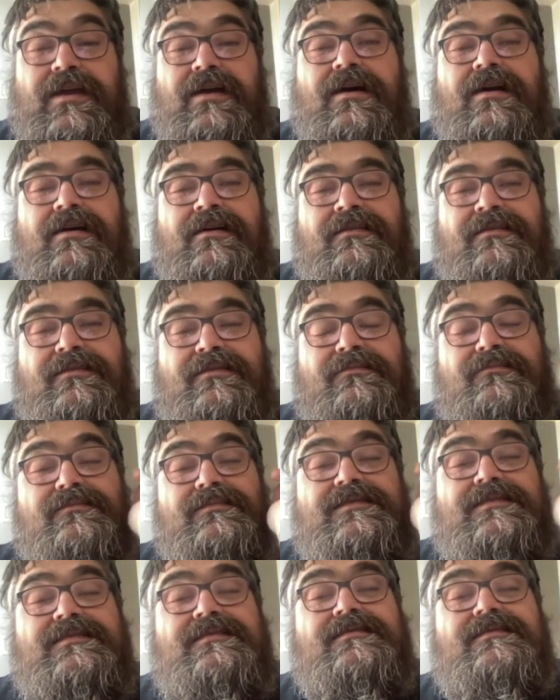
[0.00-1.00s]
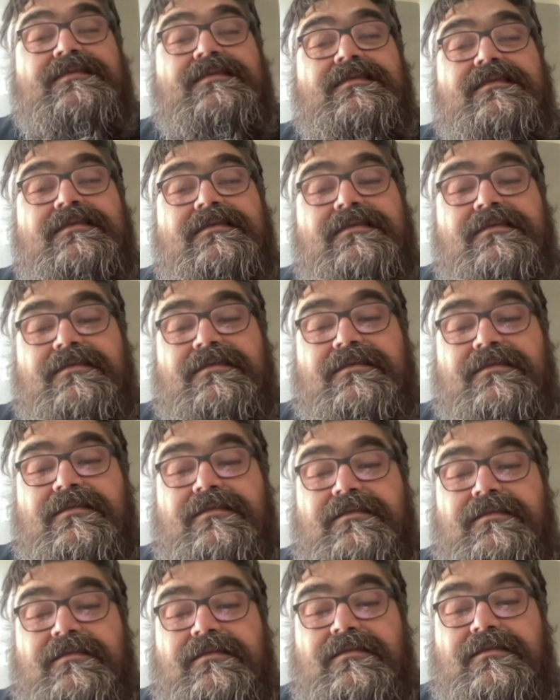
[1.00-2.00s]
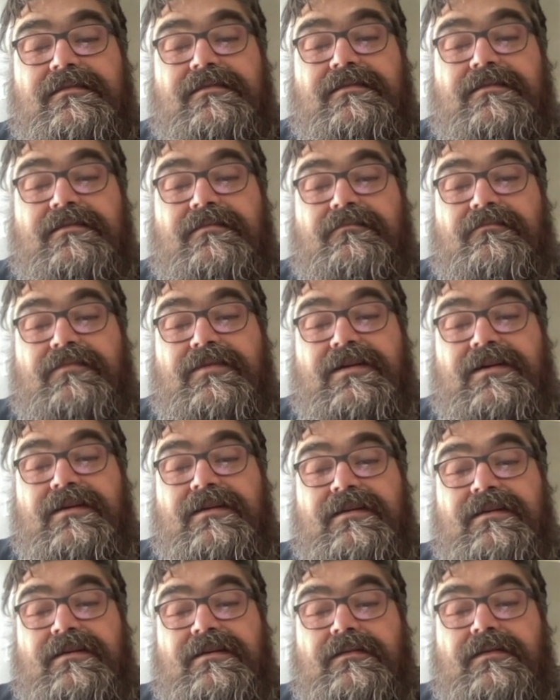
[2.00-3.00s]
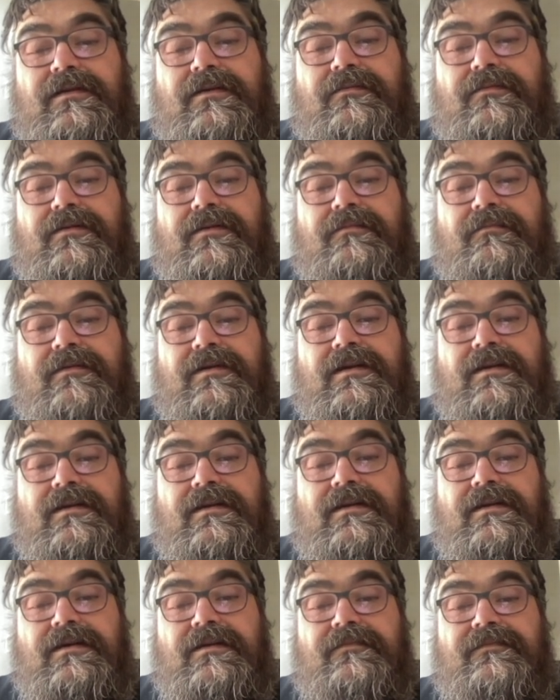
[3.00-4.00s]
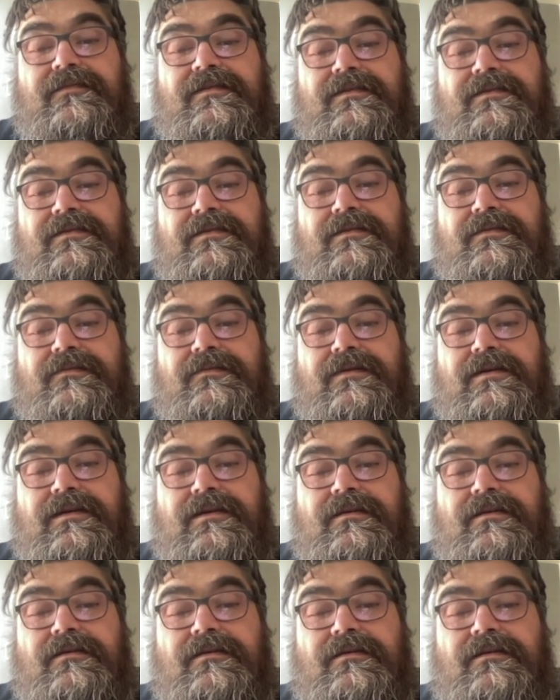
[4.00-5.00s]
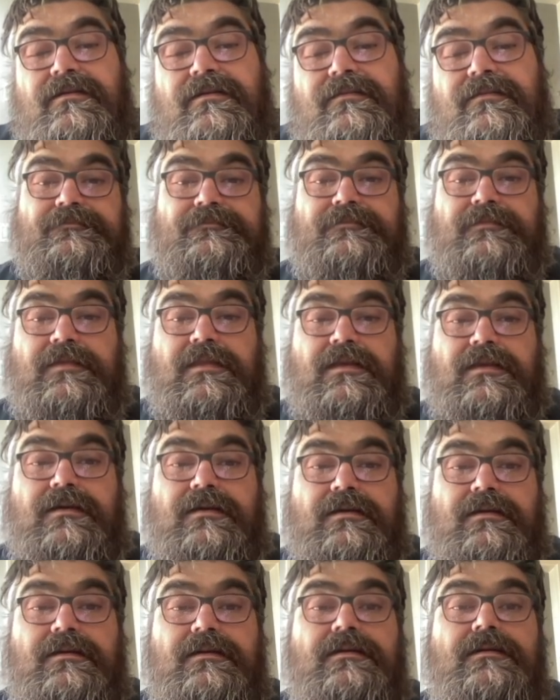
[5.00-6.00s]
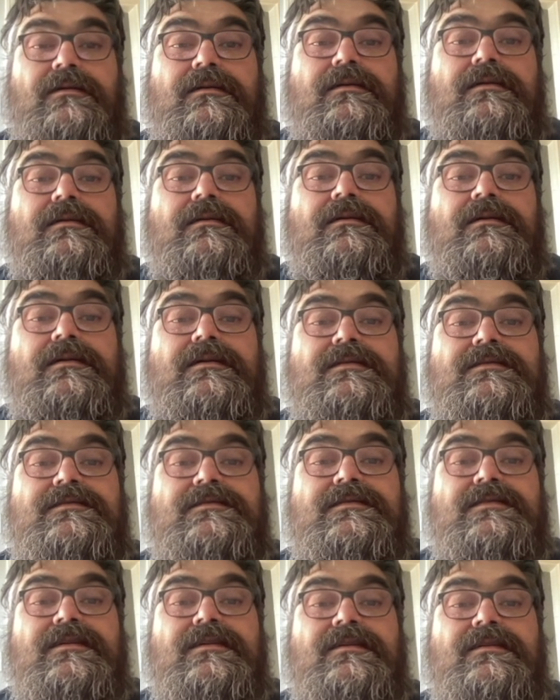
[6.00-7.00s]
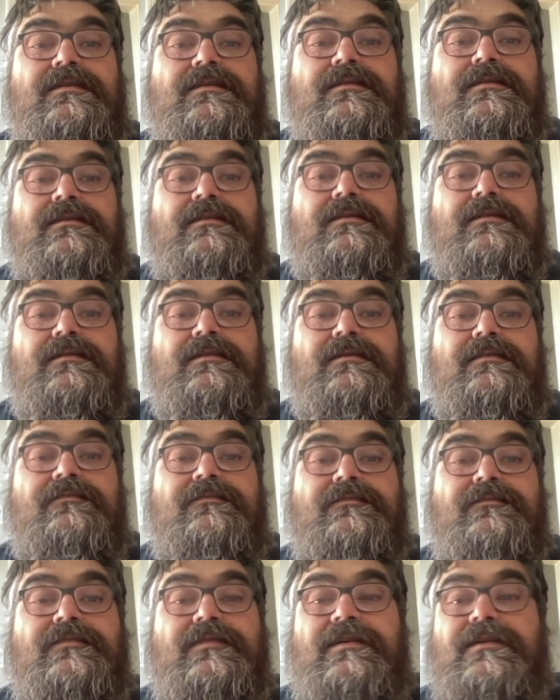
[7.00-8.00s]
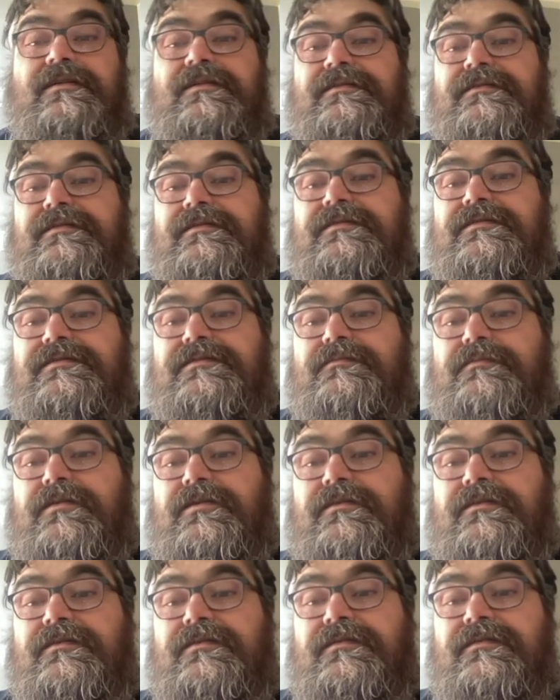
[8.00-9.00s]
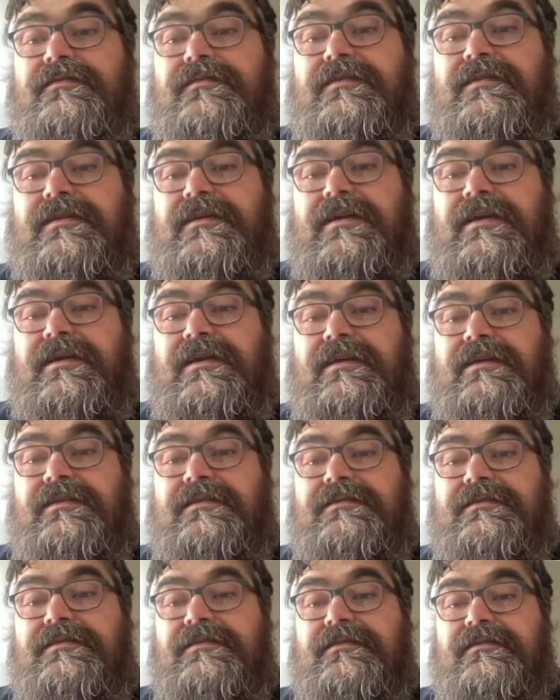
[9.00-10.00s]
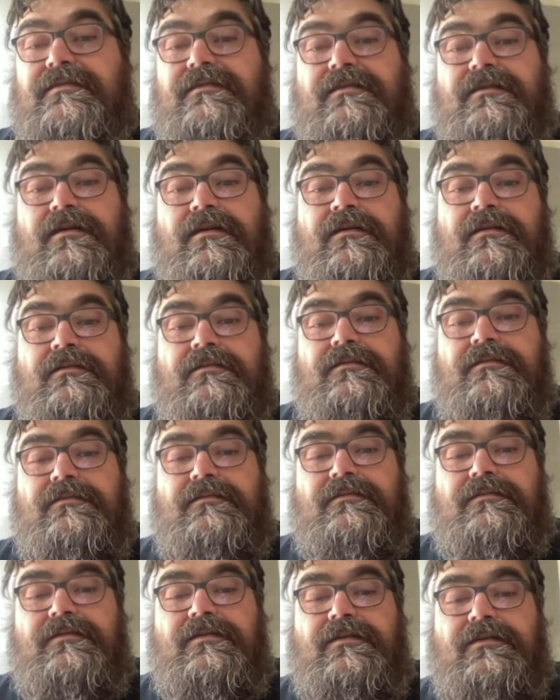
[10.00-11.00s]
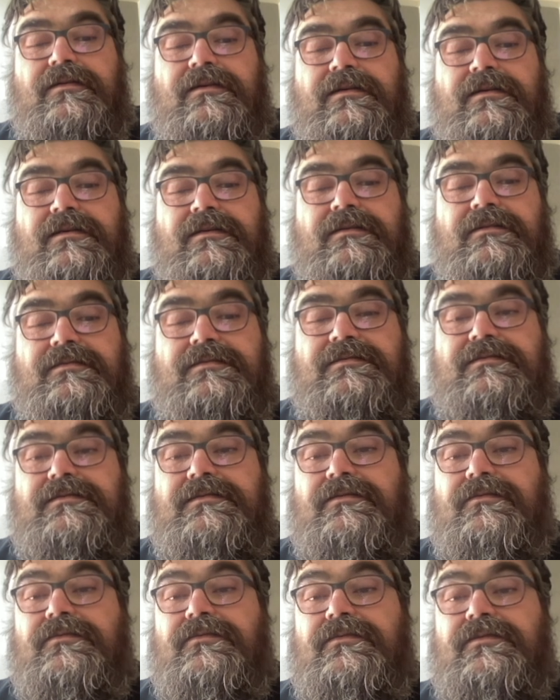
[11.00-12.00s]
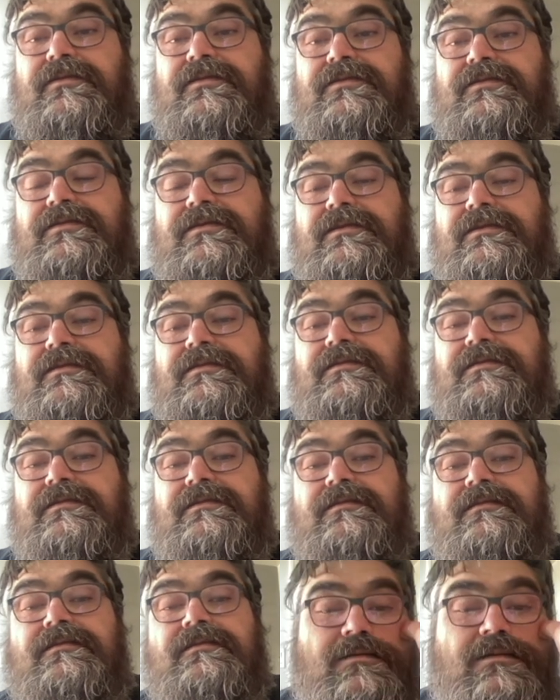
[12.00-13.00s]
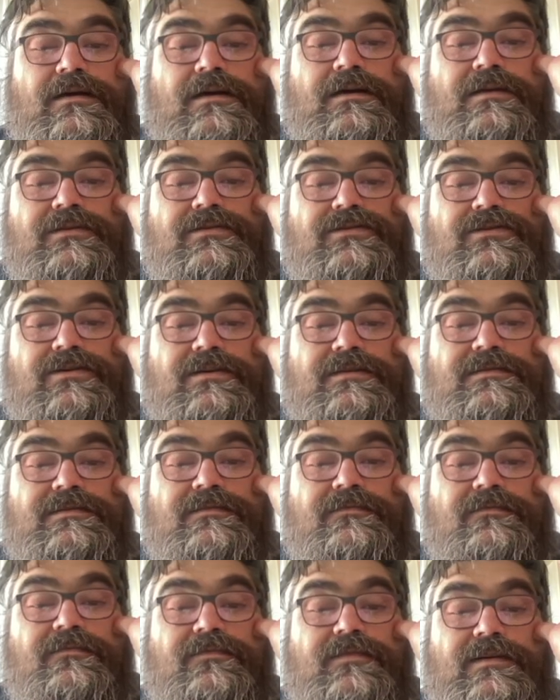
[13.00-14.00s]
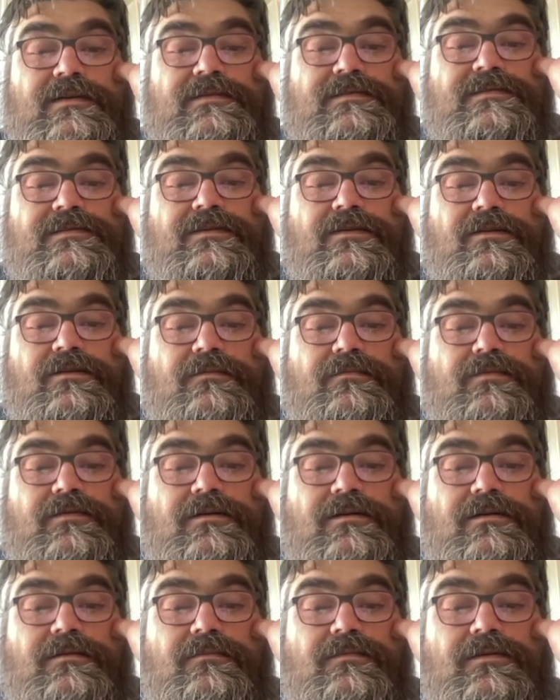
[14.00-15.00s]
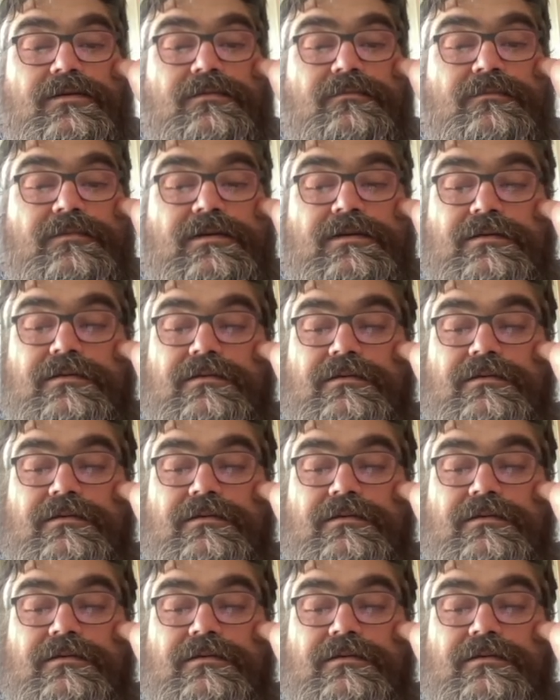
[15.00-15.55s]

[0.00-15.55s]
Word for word: columns, but I think what I'm gonna have to do here is there a font smaller than 8? There is. Holy shit. I just fixed our problem.